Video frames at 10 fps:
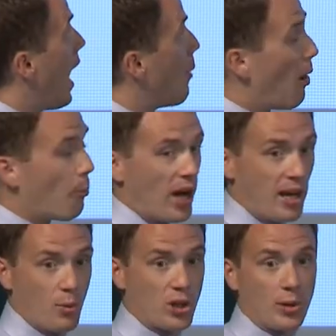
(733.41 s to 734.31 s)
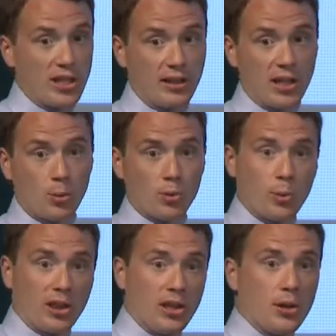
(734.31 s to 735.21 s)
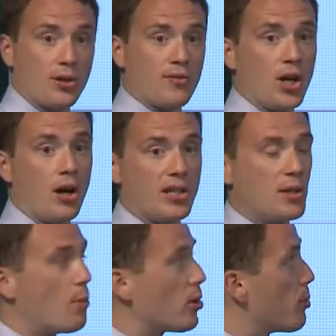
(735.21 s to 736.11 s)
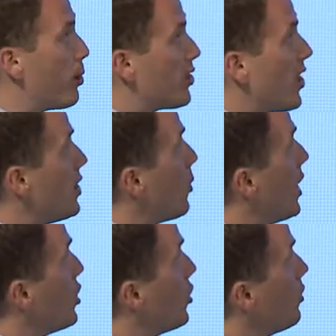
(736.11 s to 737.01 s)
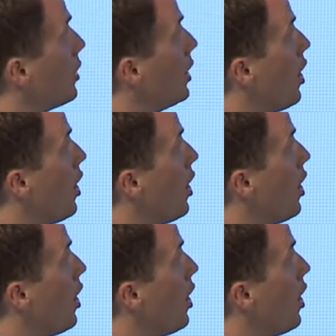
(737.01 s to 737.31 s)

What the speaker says: And one way in which we did this was with the use of targeted multiple attenuation,